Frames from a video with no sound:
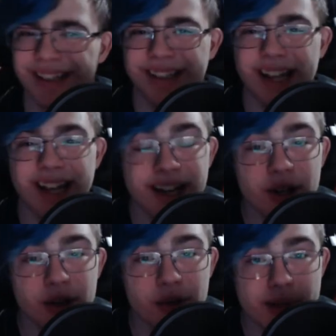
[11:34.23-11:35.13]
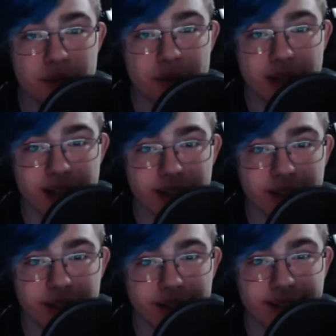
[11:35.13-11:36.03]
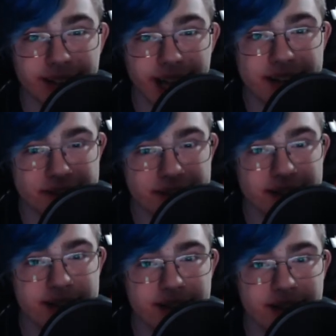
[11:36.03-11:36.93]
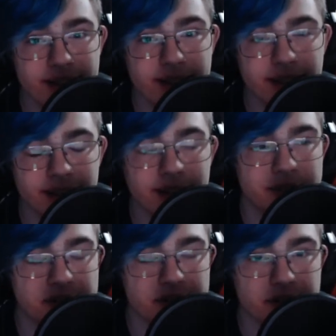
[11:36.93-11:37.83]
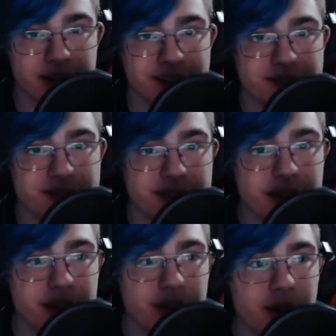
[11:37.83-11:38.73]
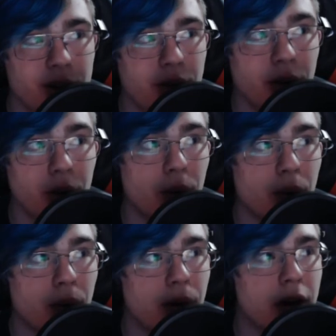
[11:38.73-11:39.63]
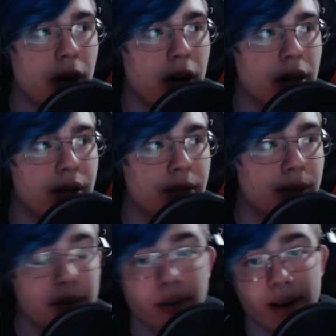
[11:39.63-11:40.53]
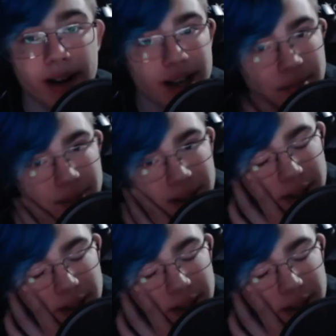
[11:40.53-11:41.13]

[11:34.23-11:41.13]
I gotta go between Alaska, obviously U.S., or right where I am, like